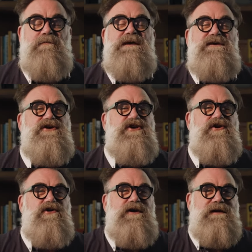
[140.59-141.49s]
Be
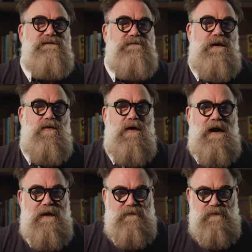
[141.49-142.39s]
curious about
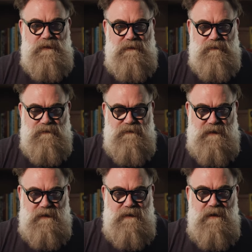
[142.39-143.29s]
why other people
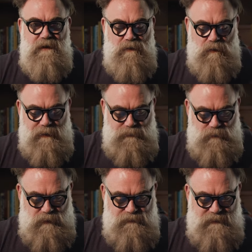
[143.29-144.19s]
think
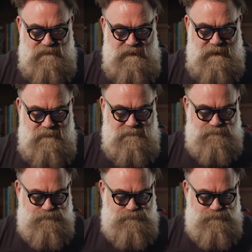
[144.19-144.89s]
what they think.